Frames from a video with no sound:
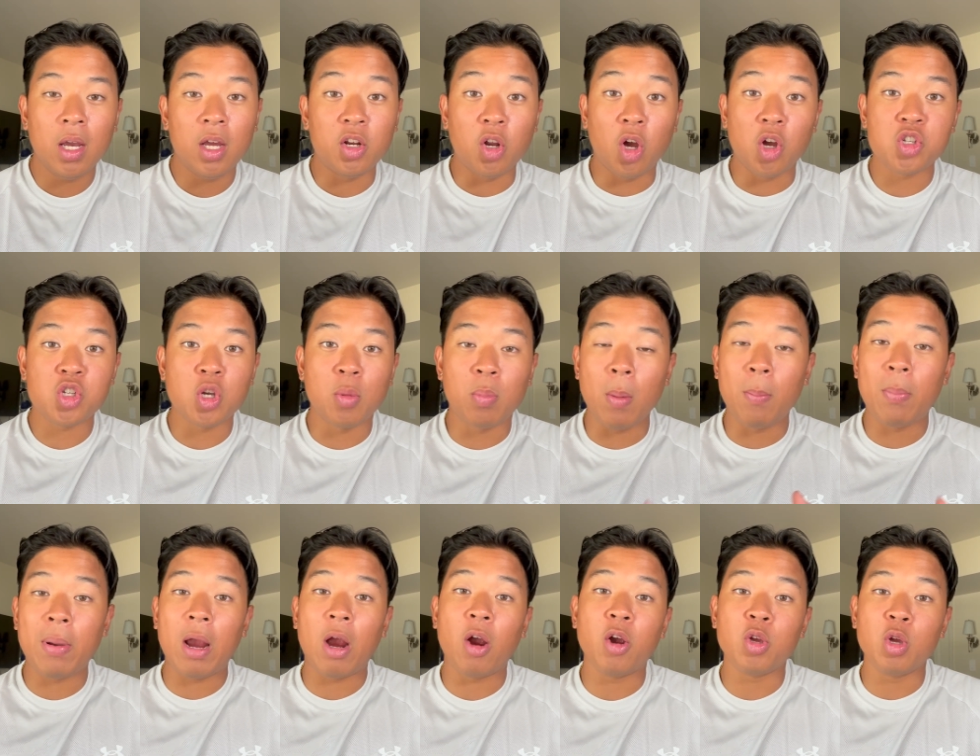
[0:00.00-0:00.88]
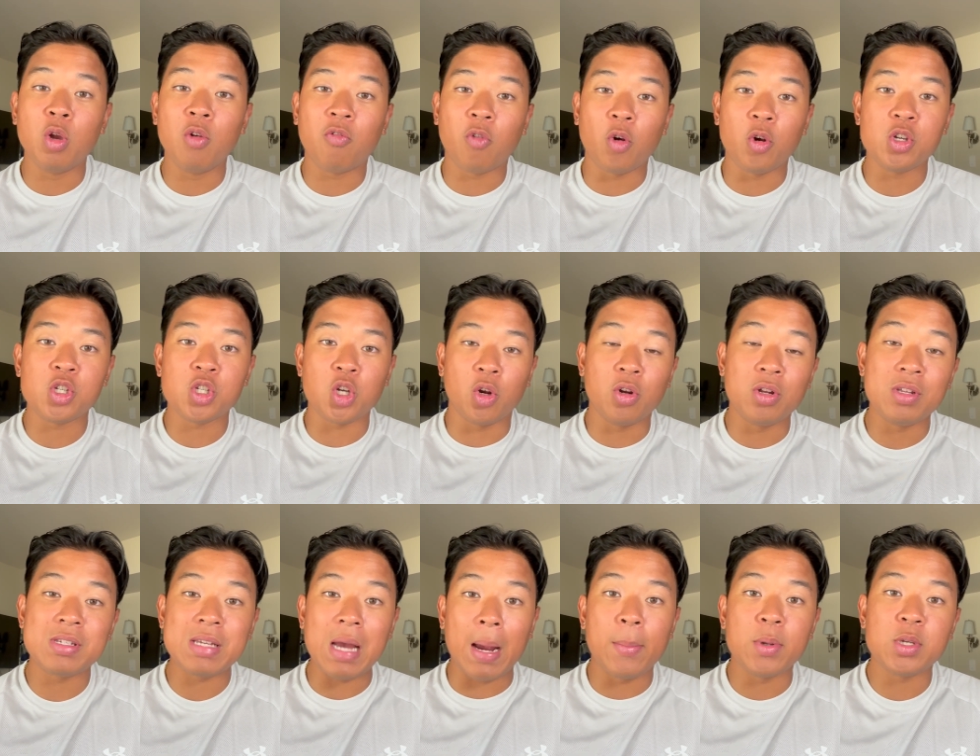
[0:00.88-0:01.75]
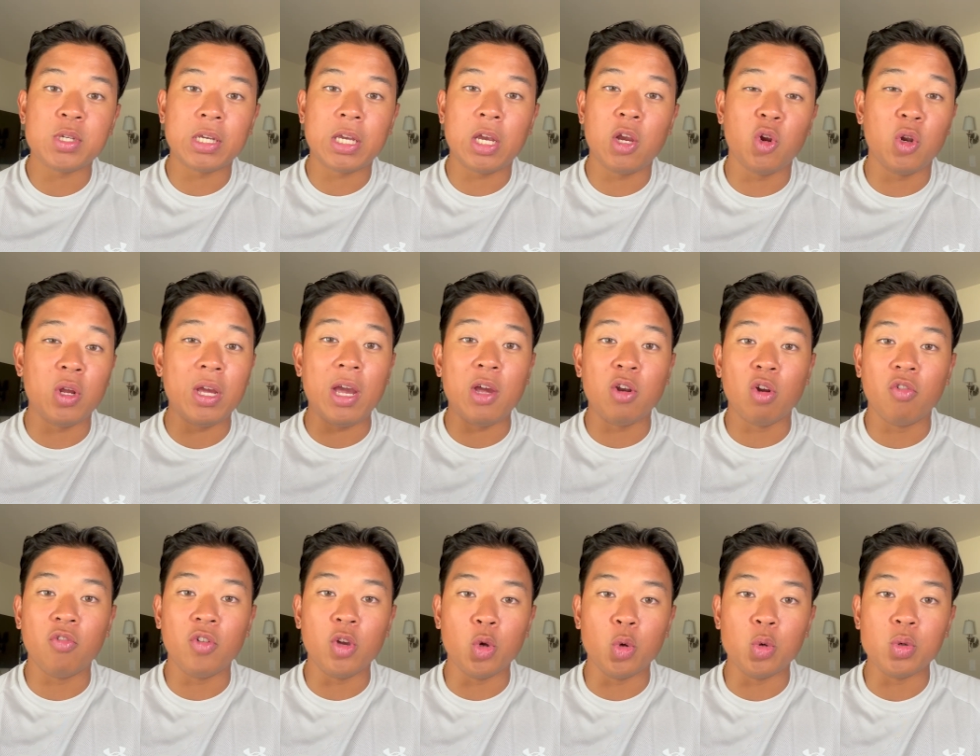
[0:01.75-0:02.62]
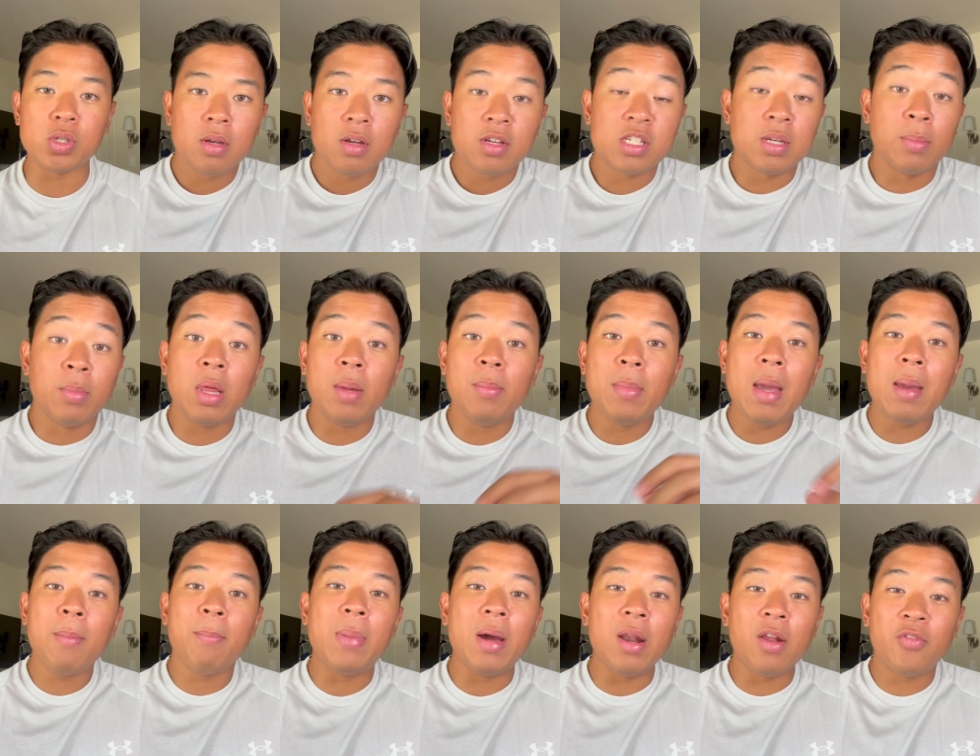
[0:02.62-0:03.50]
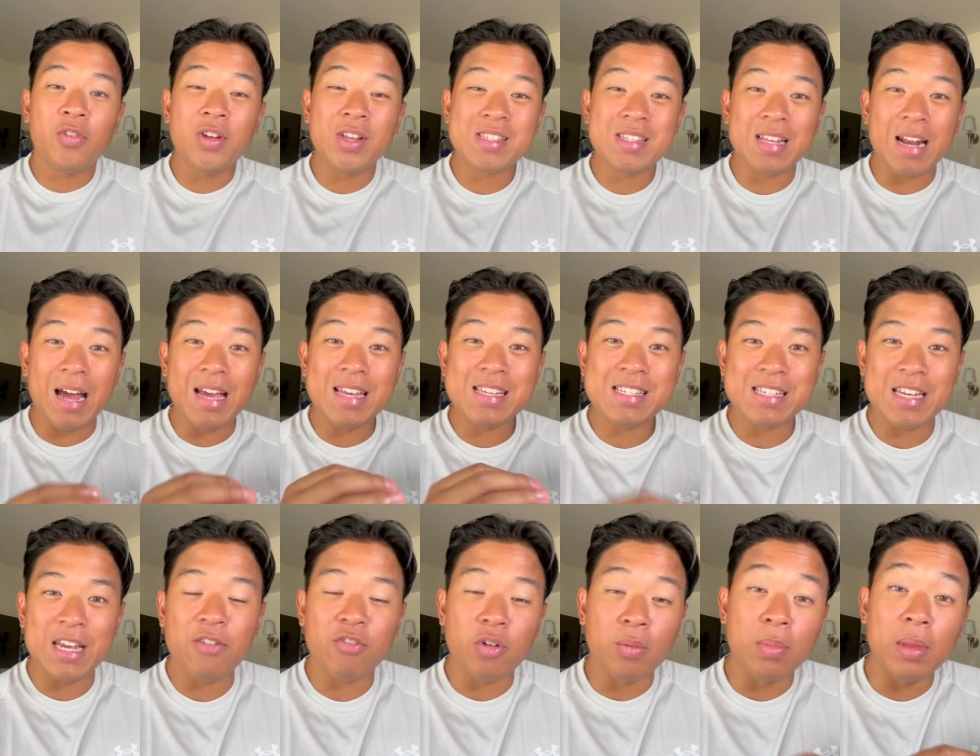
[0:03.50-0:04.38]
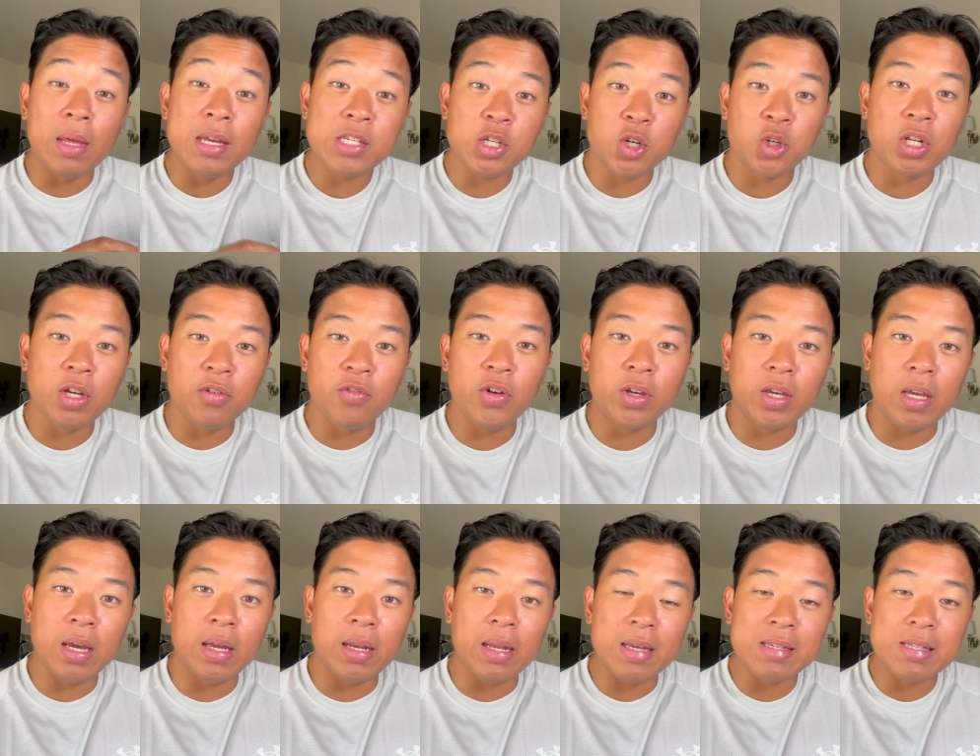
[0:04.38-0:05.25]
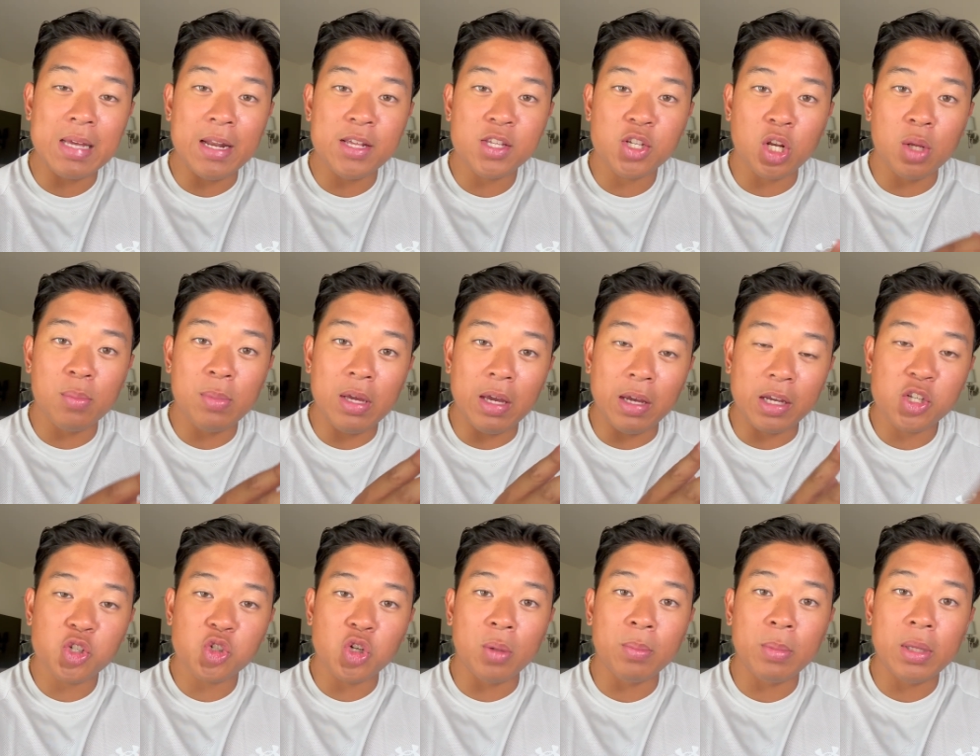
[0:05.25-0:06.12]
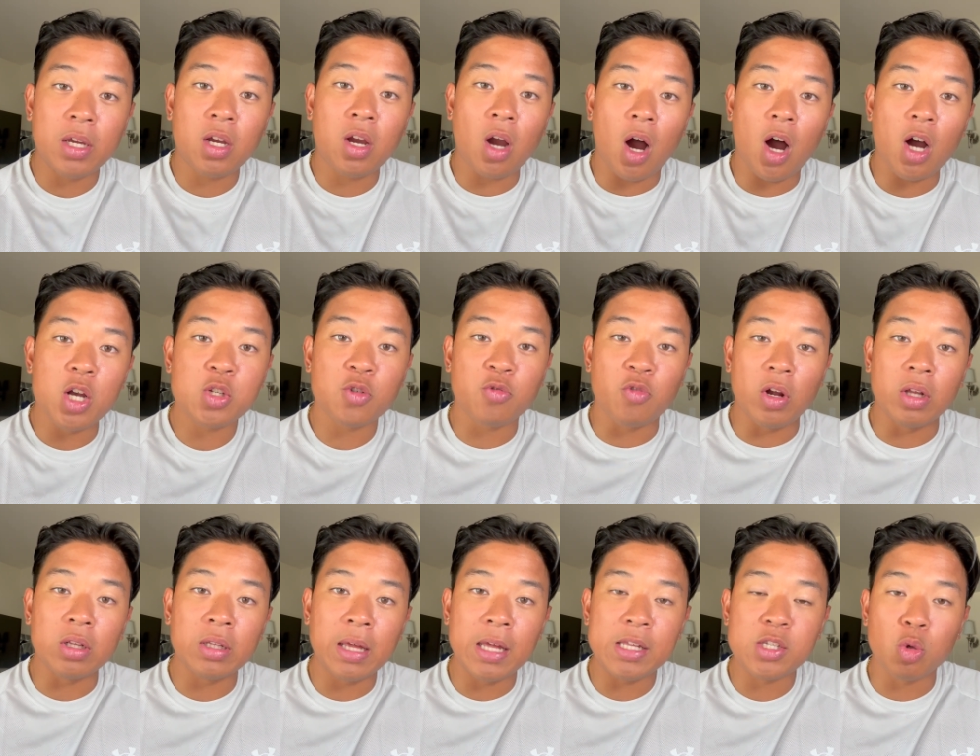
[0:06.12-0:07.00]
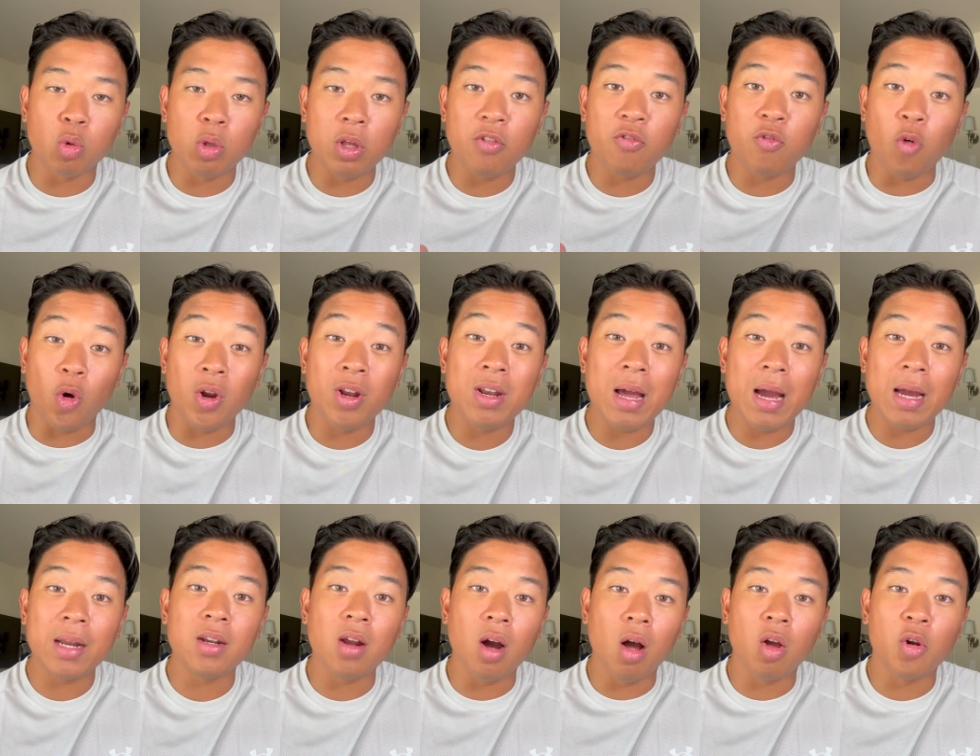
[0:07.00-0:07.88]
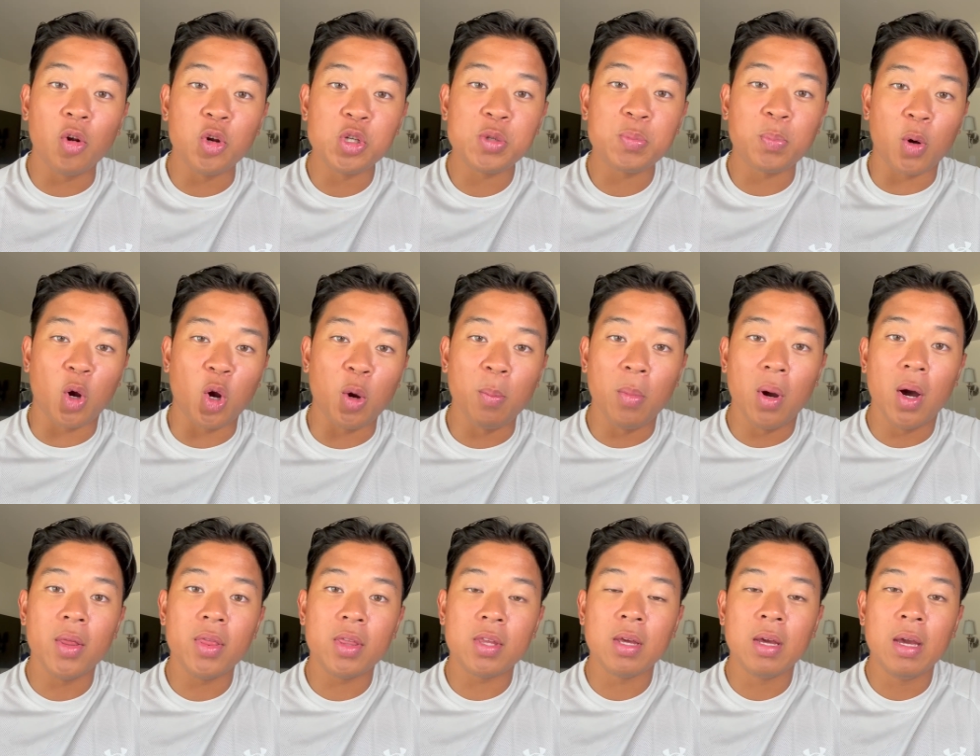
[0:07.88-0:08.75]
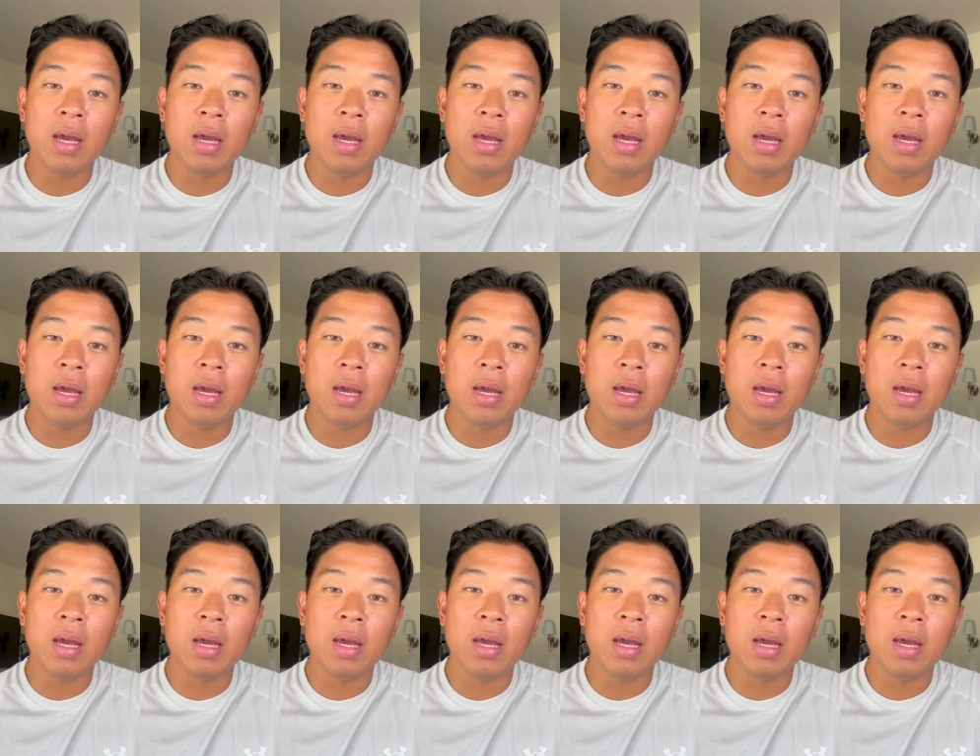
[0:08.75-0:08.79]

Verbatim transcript: and also prepare you for certain cybersecurity interviews. Some of the main benefits that I see from this certificate is that it's going to be extremely cost-friendly. It's only $49 per month,